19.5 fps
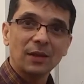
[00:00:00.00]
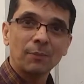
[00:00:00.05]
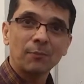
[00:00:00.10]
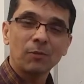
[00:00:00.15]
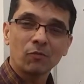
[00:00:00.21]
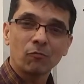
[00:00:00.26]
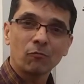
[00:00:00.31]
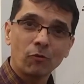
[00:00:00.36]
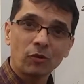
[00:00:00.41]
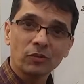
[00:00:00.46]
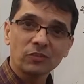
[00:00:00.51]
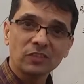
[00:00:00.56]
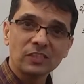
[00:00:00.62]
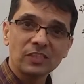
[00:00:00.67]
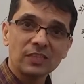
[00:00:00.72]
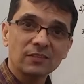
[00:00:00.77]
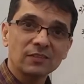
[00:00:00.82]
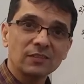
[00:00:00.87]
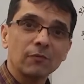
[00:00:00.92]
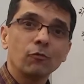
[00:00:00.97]
number first
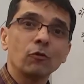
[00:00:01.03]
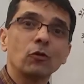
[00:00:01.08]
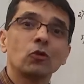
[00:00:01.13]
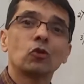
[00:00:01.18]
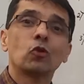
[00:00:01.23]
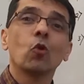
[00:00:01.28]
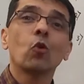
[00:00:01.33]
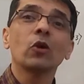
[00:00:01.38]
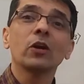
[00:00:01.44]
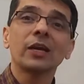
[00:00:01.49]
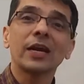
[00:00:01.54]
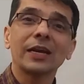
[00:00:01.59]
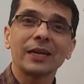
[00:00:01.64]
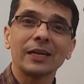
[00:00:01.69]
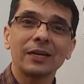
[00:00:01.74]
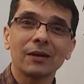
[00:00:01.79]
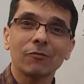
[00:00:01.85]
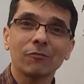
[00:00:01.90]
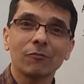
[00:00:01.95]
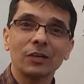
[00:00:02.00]
thing is if you don't get
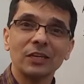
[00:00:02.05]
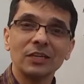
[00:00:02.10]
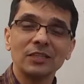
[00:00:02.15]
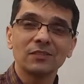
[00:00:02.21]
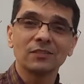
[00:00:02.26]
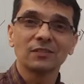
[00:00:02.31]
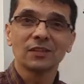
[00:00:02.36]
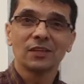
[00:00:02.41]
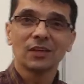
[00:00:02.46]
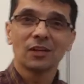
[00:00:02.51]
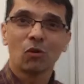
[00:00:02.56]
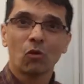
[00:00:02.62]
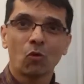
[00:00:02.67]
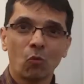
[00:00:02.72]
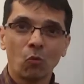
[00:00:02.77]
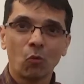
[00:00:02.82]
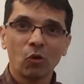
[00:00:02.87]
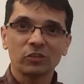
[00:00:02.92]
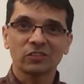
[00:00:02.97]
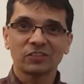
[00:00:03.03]
enough leads
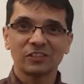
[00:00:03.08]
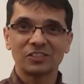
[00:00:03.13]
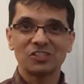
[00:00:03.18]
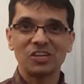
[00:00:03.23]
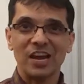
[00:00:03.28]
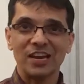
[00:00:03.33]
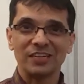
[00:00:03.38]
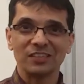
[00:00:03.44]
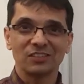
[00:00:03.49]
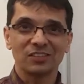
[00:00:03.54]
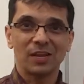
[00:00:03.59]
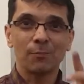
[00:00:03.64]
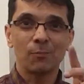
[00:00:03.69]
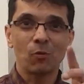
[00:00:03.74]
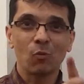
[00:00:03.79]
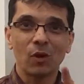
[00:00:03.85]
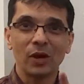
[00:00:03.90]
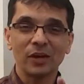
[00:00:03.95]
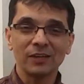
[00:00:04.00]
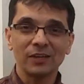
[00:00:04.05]
what's the challenge? Number
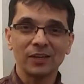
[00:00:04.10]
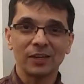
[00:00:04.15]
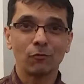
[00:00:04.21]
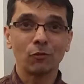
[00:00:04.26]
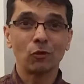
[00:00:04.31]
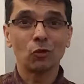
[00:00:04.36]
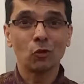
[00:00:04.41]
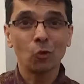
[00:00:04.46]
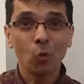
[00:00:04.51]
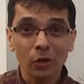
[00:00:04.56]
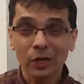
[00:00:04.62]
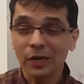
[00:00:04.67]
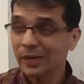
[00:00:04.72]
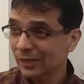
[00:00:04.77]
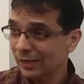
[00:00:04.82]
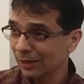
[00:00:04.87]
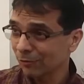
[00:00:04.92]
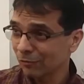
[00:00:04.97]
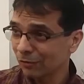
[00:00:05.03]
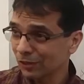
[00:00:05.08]
one, if you don't get
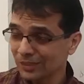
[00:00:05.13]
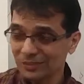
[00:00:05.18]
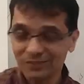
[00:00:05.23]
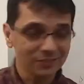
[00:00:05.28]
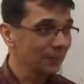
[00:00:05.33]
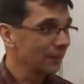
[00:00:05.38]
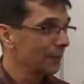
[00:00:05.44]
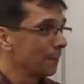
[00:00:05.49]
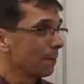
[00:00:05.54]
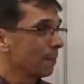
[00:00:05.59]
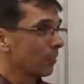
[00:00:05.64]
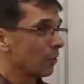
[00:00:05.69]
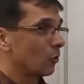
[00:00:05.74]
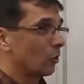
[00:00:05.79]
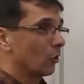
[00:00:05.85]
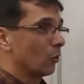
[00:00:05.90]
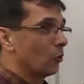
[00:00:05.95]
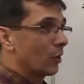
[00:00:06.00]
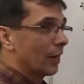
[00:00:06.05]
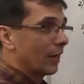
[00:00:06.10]
enough leads, you
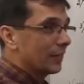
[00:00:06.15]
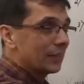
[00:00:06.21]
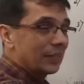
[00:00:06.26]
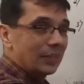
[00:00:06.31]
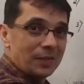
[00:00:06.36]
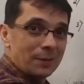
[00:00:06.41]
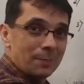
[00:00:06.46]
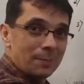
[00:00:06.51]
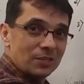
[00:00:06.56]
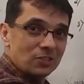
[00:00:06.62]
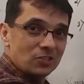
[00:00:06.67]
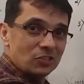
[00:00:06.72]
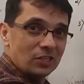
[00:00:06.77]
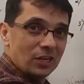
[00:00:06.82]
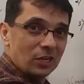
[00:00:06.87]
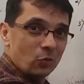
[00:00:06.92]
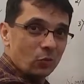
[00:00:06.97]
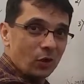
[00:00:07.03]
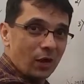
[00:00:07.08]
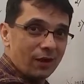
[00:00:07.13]
got to look at the image
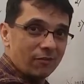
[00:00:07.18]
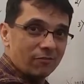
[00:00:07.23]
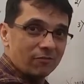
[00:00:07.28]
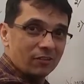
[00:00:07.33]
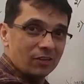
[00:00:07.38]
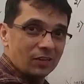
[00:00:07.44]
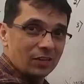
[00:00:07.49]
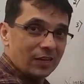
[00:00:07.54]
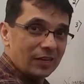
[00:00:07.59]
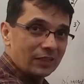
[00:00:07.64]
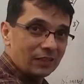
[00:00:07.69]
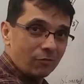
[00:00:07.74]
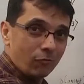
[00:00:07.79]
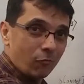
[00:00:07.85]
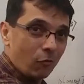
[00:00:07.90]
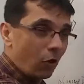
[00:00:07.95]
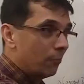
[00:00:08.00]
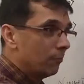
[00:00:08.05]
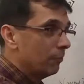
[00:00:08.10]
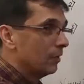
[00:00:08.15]
that you have in the
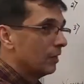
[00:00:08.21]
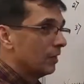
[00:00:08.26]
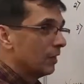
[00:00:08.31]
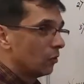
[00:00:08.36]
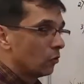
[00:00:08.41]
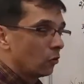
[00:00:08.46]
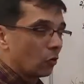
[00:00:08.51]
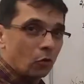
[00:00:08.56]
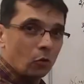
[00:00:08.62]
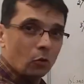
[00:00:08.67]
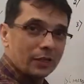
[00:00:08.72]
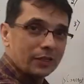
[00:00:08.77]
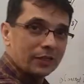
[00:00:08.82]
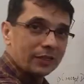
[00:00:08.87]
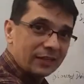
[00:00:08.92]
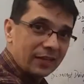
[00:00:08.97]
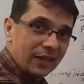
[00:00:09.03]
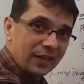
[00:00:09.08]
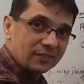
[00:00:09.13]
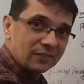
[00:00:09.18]
form, you got to look at the
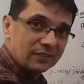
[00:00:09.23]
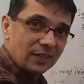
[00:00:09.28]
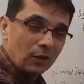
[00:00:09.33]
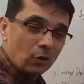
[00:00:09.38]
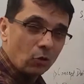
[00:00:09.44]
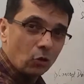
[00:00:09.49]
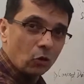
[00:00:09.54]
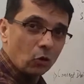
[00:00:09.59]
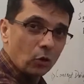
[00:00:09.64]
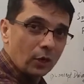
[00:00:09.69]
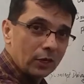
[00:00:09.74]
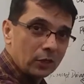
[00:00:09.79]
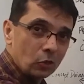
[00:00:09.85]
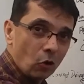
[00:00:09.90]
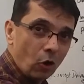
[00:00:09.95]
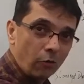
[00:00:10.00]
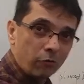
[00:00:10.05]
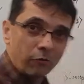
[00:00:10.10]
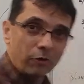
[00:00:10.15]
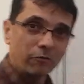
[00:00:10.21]
text, you got to look at the
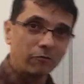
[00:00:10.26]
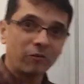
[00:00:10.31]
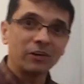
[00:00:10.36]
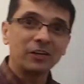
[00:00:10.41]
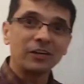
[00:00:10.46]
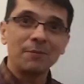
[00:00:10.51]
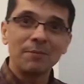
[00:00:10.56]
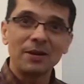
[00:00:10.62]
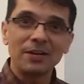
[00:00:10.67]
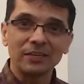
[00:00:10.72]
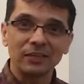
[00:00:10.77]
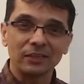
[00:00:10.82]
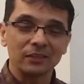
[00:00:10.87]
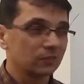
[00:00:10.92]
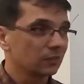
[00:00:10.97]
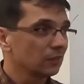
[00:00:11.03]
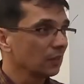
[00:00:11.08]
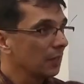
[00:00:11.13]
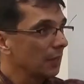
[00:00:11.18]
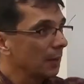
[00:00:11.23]
offer,
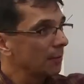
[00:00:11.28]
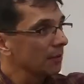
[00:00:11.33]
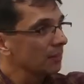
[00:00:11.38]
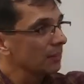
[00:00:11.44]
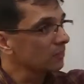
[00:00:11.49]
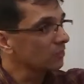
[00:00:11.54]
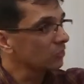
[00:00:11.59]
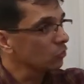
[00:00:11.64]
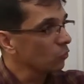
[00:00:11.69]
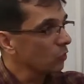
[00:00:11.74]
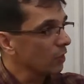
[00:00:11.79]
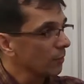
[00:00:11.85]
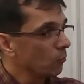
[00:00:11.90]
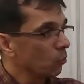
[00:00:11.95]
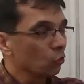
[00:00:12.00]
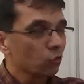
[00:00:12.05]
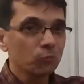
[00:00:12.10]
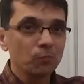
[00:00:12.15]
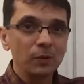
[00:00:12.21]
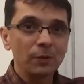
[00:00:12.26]
fundamentals. But this is where
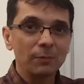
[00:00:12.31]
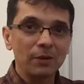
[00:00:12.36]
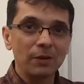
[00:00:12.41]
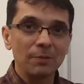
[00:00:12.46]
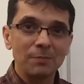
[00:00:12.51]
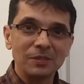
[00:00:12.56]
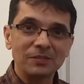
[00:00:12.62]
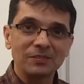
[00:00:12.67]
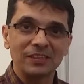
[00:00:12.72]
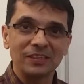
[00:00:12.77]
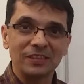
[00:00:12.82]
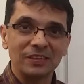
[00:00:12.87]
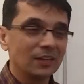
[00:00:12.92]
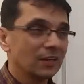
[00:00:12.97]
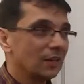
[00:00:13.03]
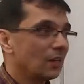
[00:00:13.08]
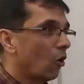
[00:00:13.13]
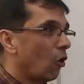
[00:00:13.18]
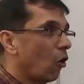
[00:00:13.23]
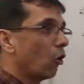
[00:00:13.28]
most people miss it.
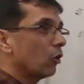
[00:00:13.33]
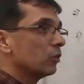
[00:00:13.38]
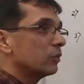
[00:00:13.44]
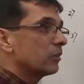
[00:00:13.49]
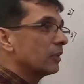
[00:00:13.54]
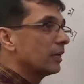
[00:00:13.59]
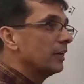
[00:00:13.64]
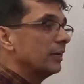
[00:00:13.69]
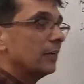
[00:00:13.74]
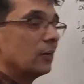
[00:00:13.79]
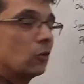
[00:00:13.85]
All three